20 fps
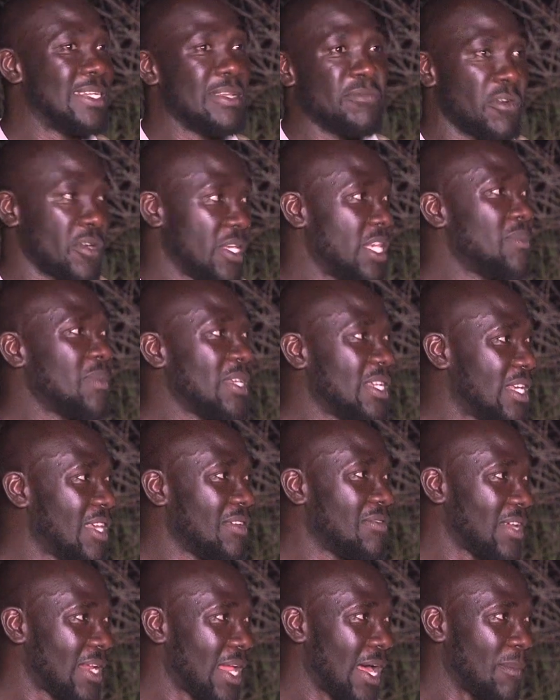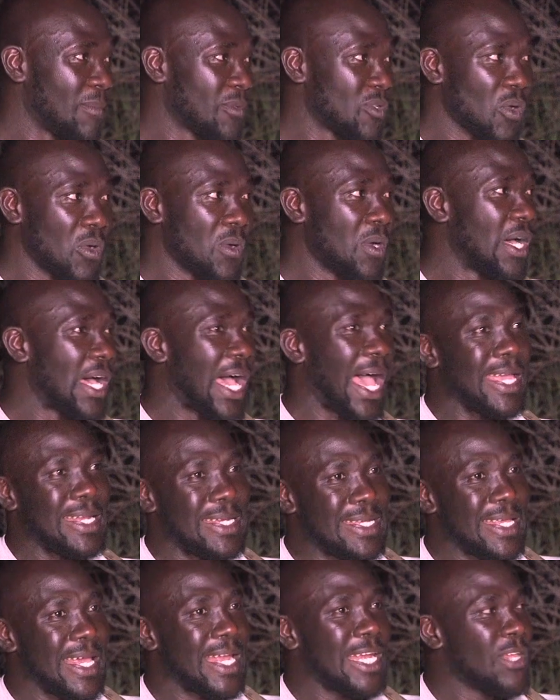for him he'd given up. So
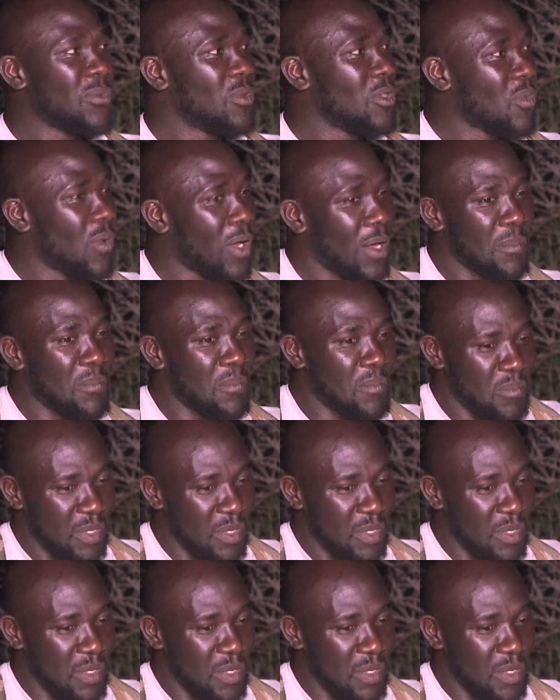ideally we were